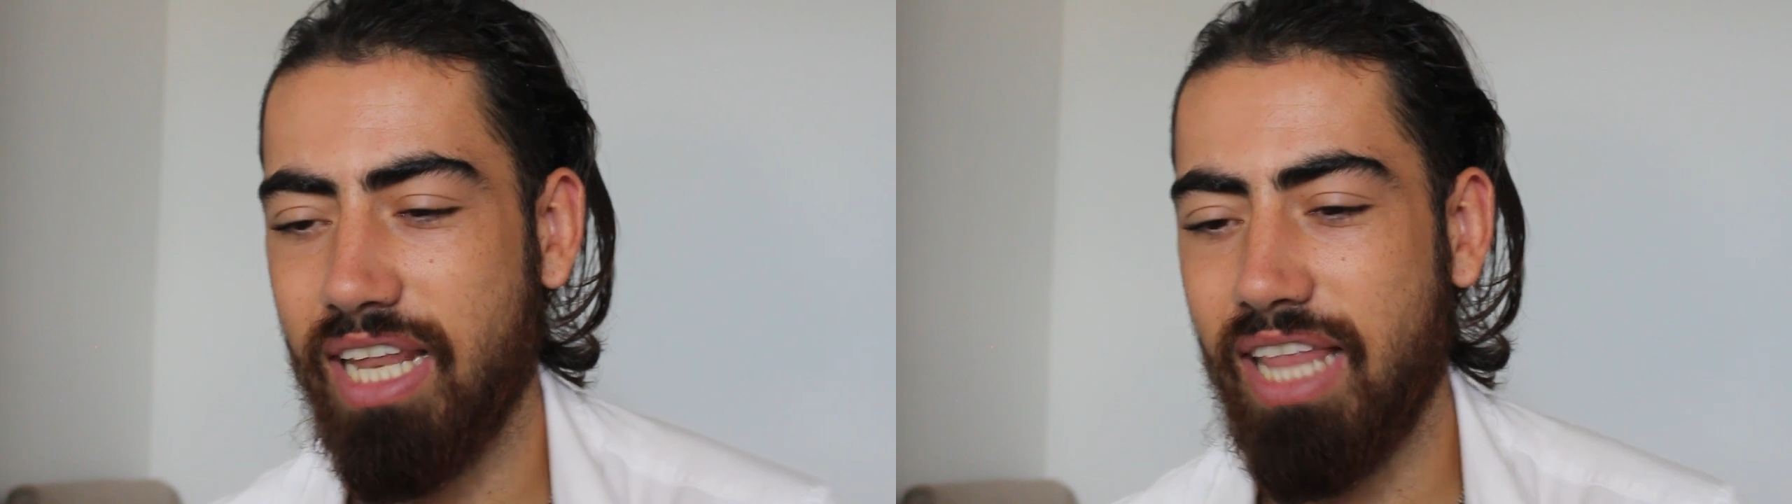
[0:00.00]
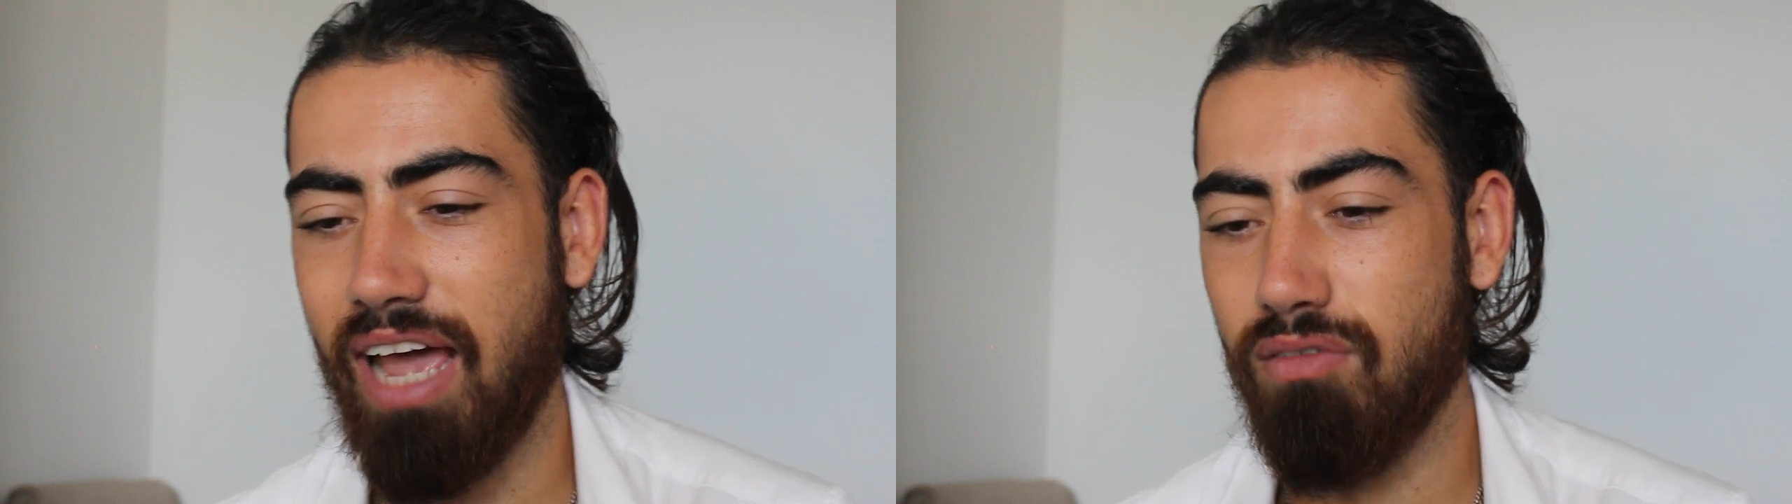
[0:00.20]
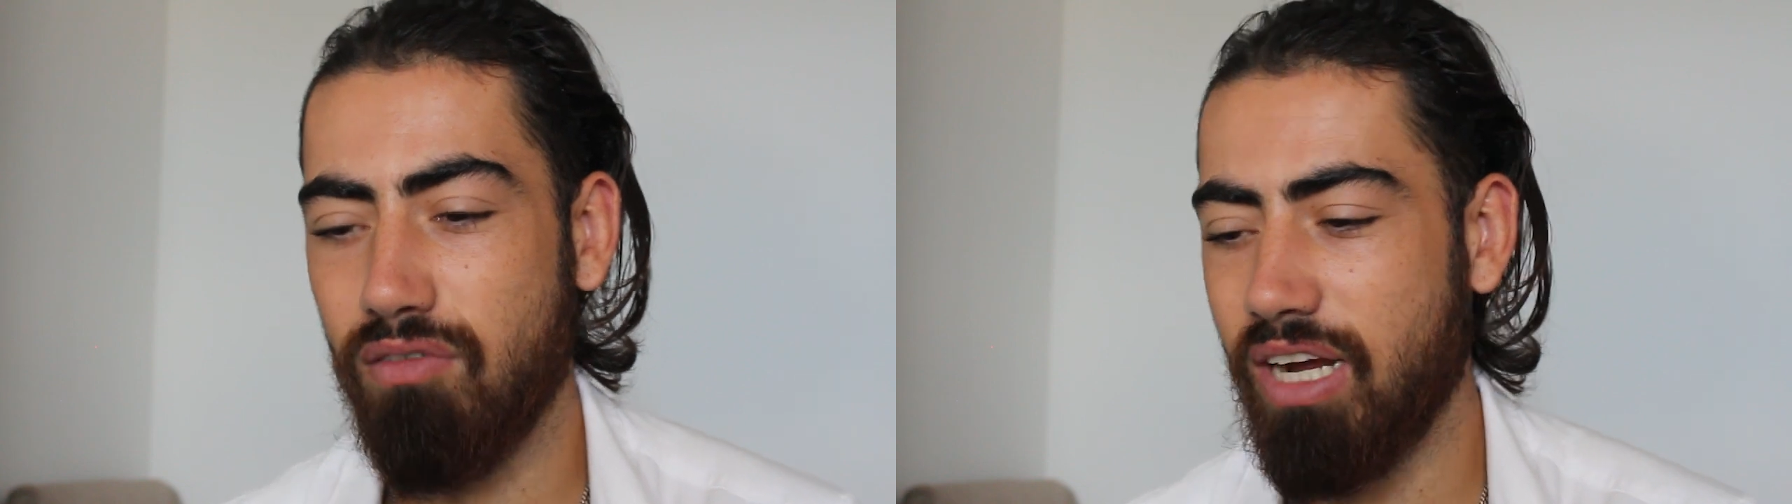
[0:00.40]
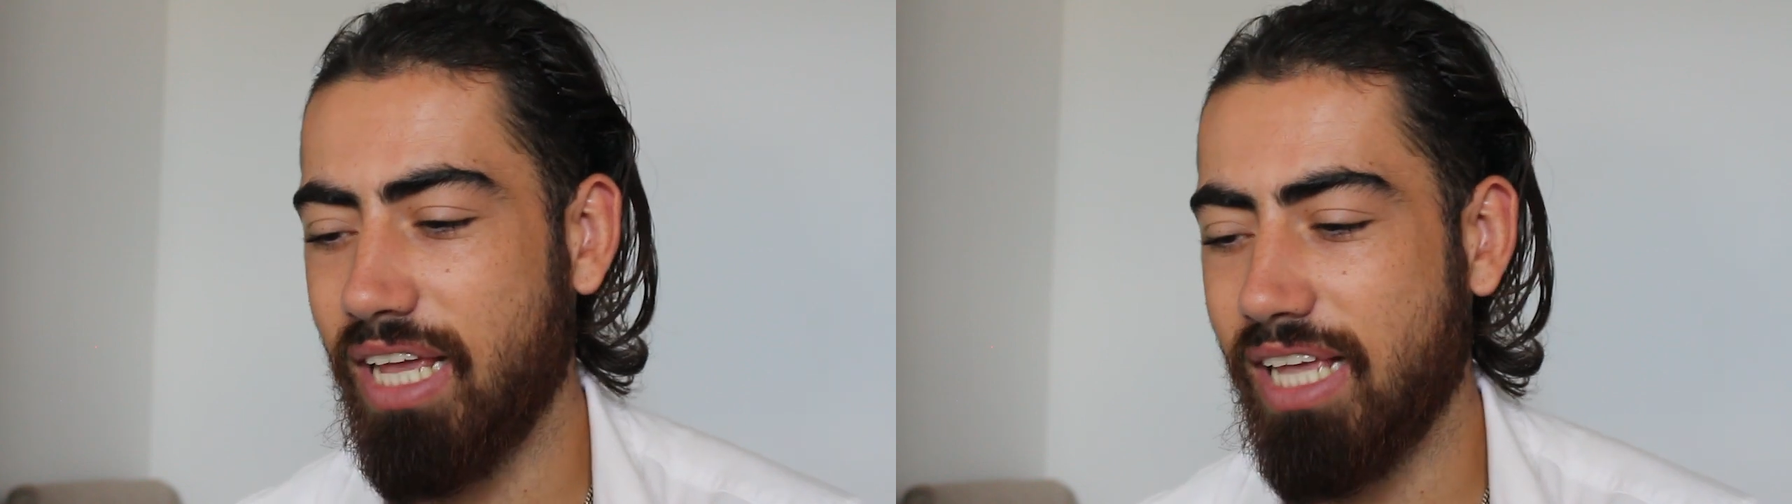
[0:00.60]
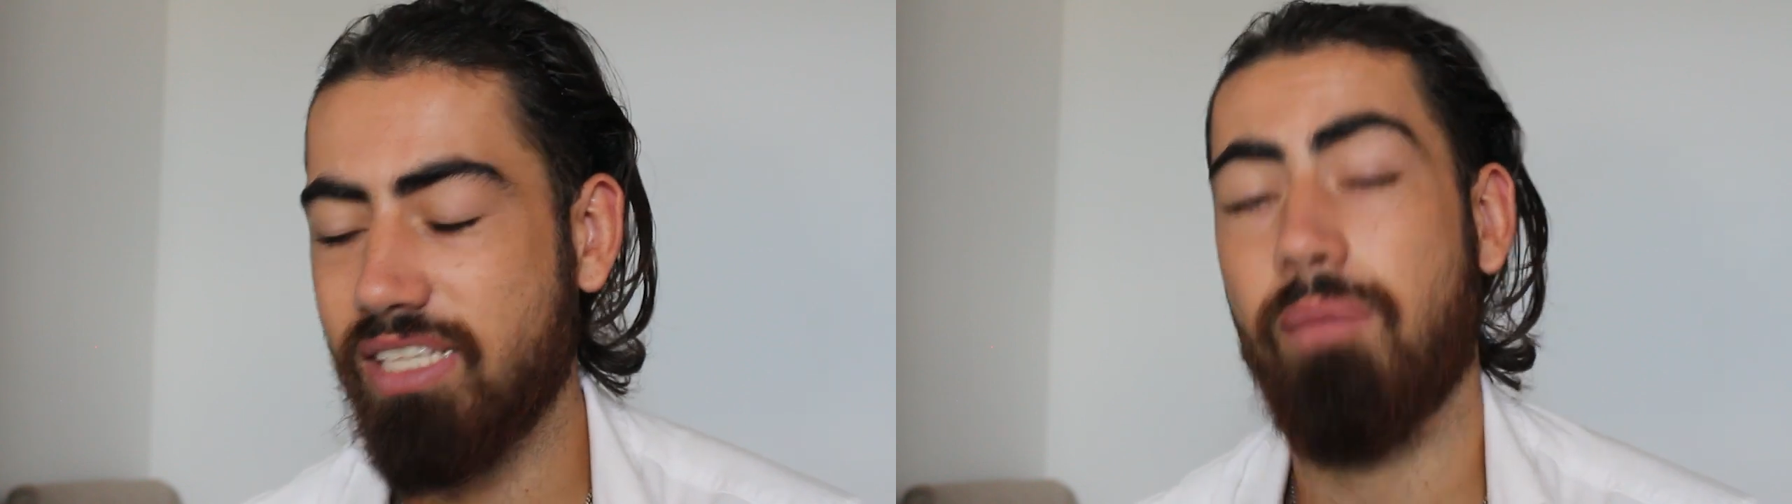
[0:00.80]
and that really is